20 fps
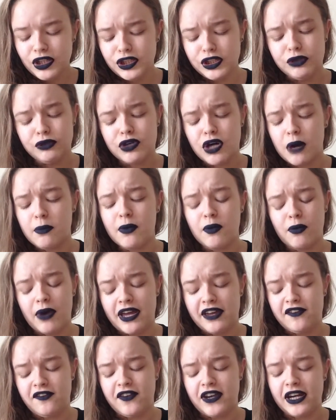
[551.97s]
You come
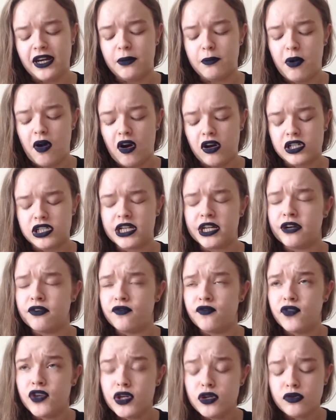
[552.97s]
away feeling partially
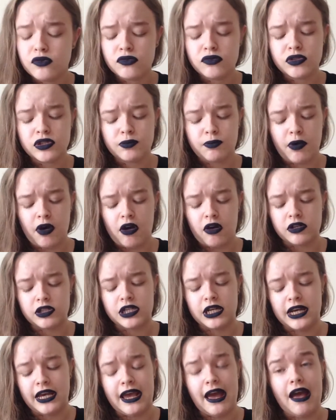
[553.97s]
confused,
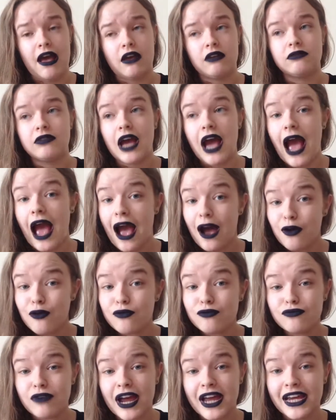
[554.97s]
partially
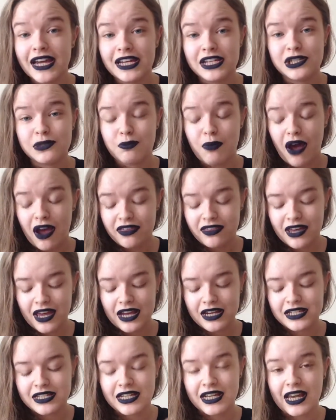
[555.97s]
outraged by
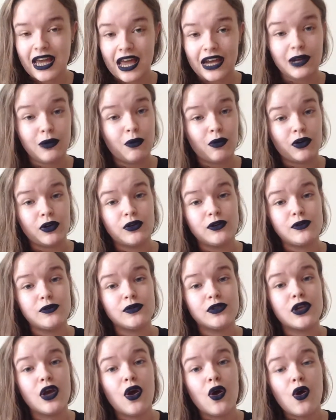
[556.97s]
the ending. Anyone
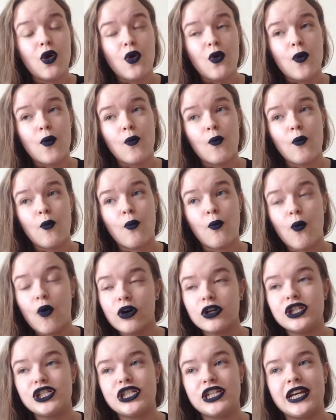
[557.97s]
who's
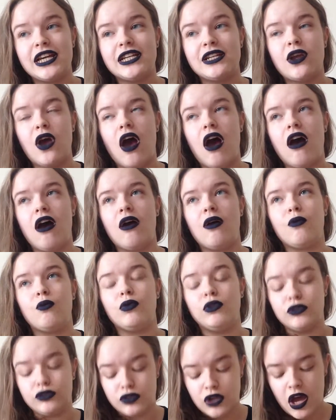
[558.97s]
watched it
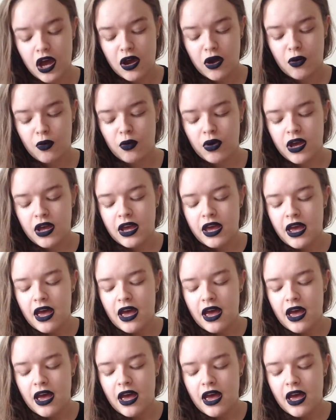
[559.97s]
will know.